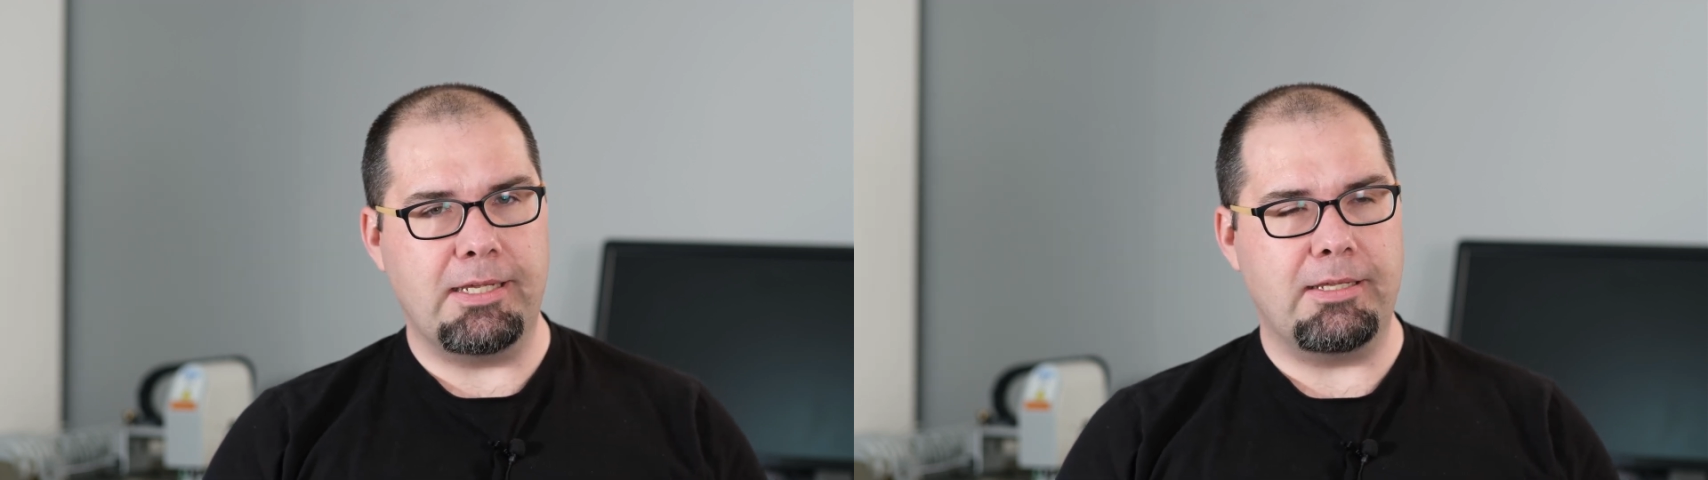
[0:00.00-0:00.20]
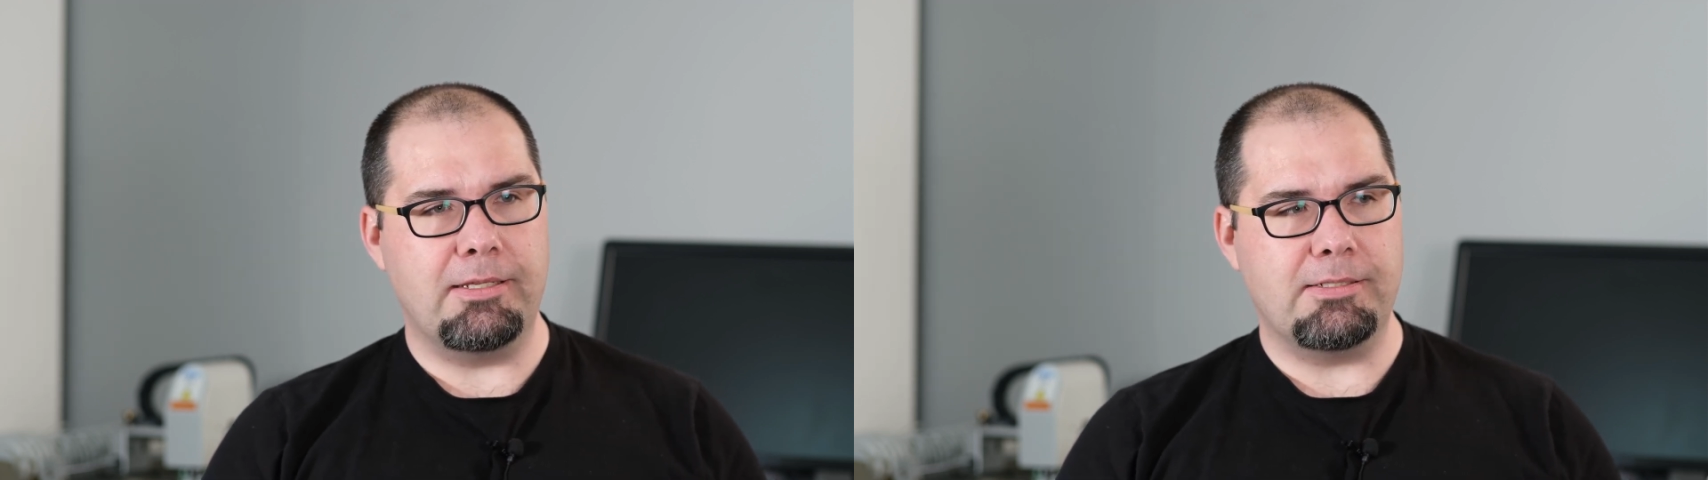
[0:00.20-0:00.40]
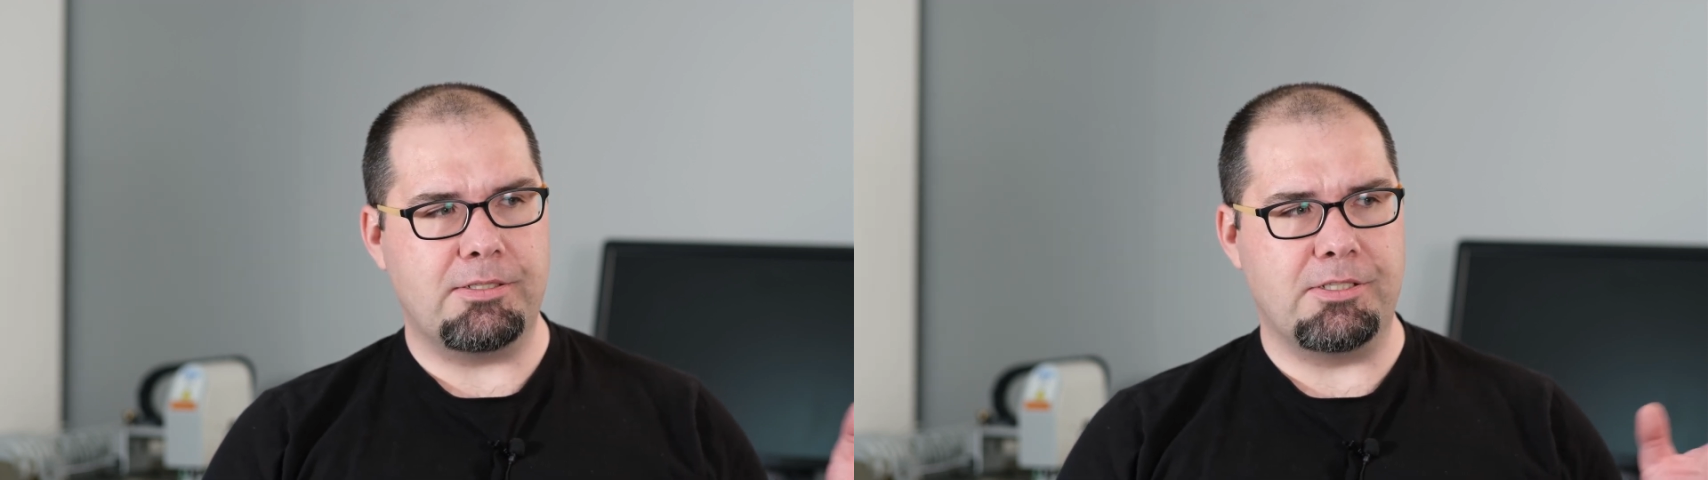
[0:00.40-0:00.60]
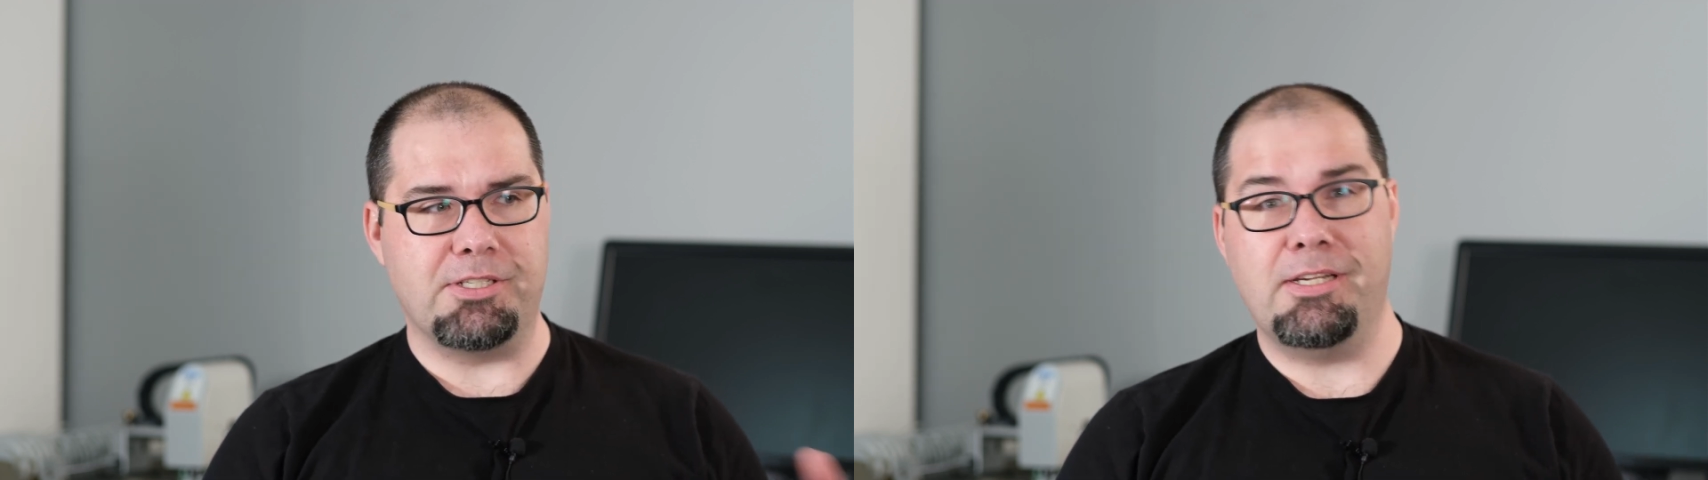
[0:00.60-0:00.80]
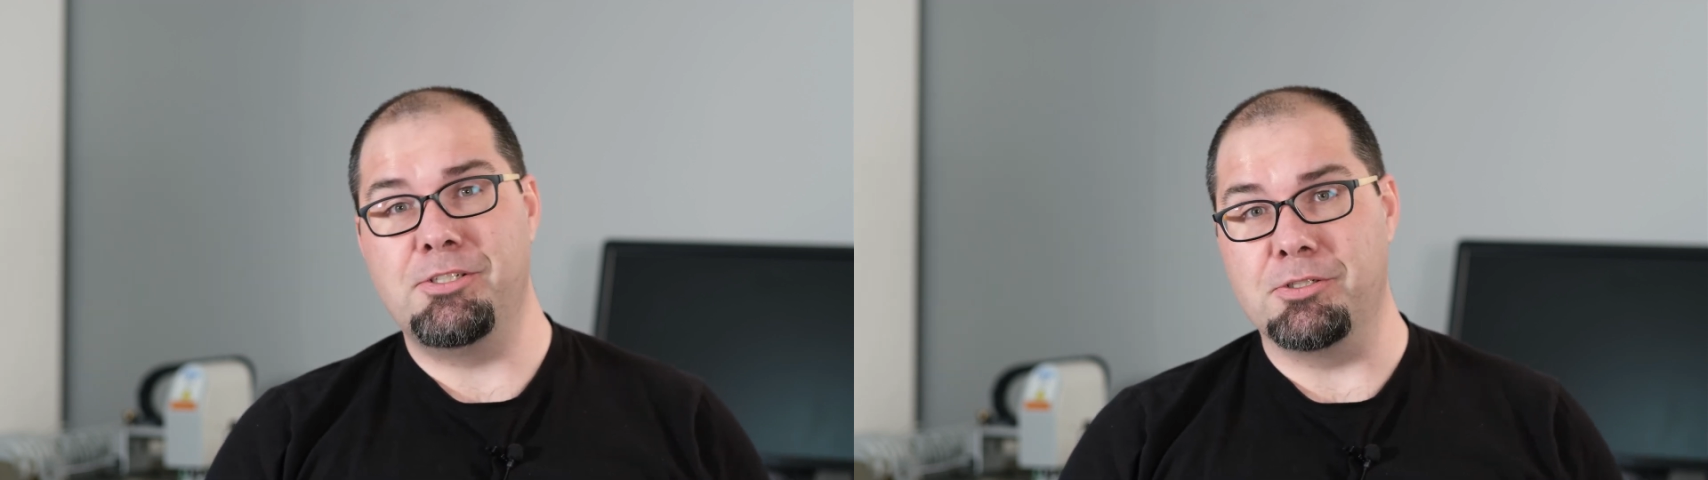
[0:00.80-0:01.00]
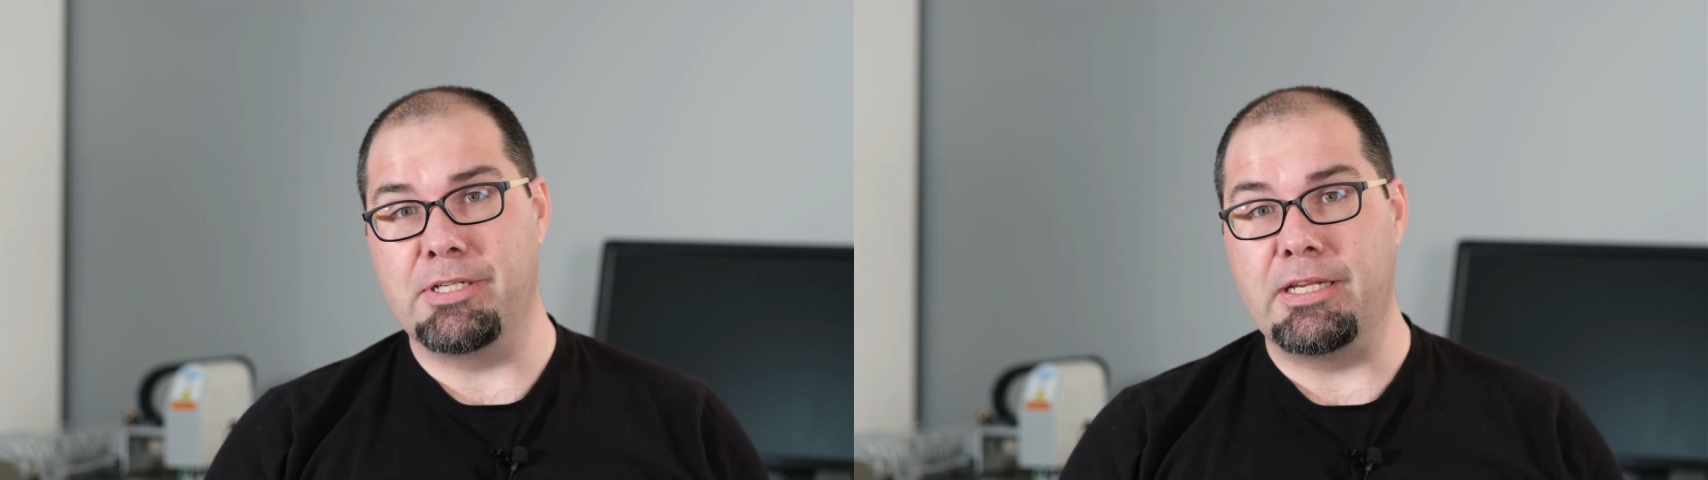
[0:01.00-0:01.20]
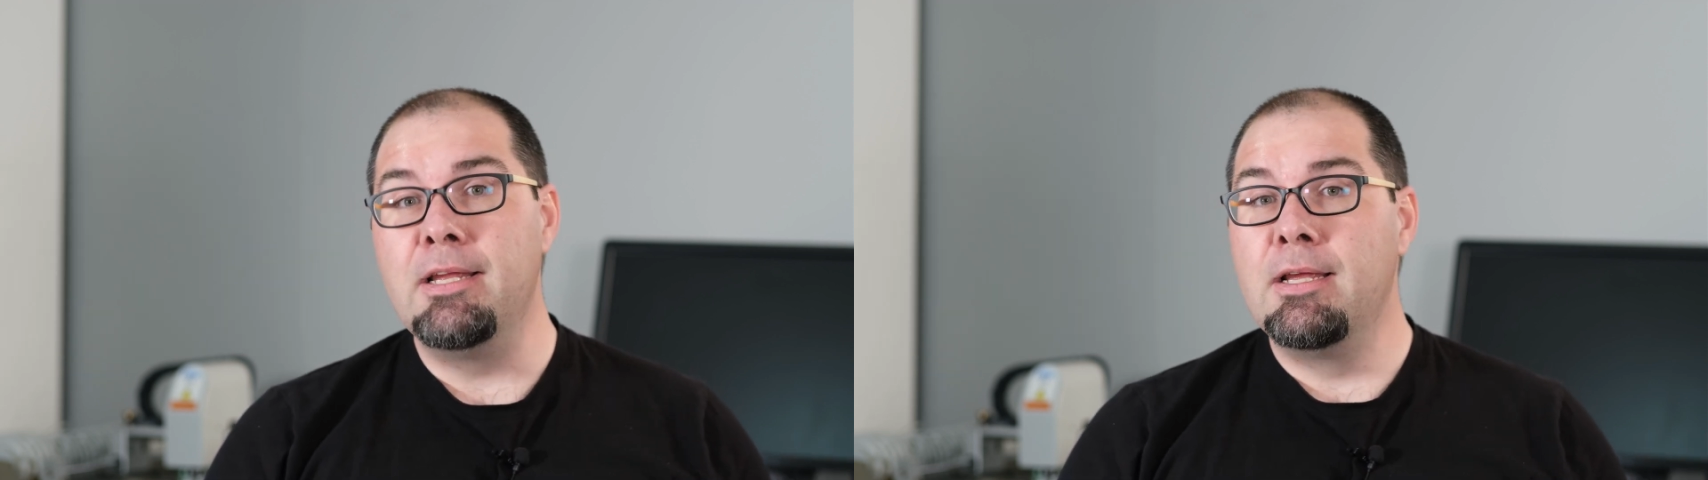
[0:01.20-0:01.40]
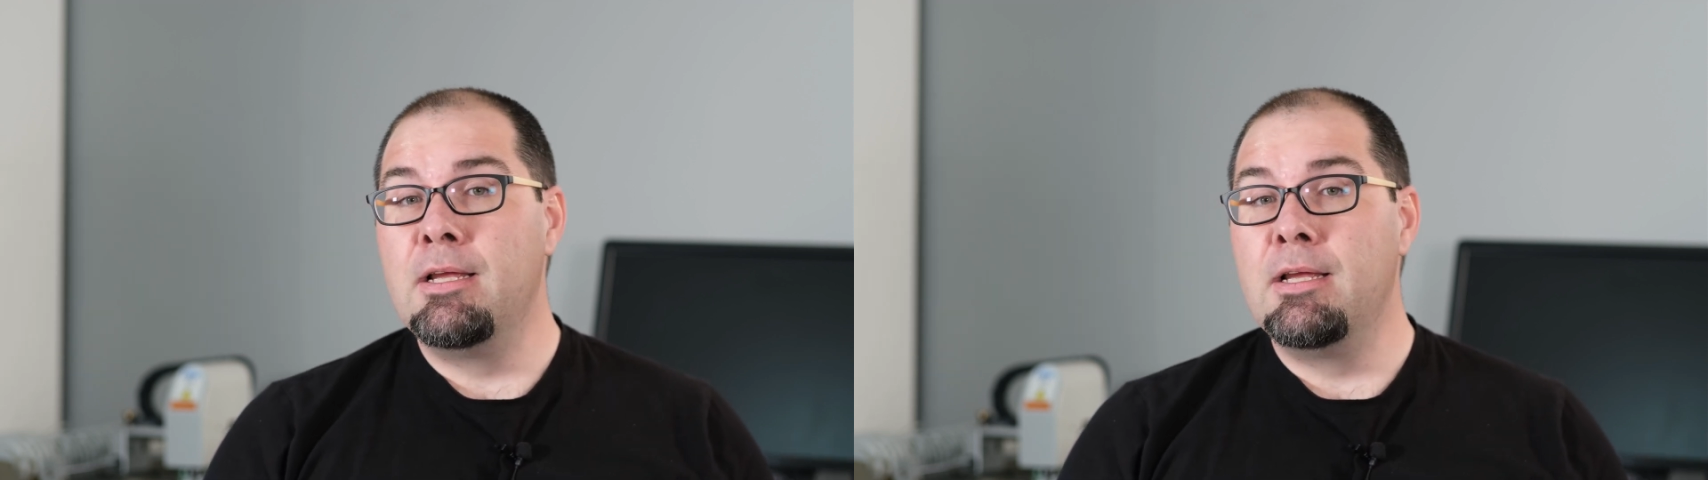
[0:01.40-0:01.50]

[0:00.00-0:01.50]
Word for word: in this design journey.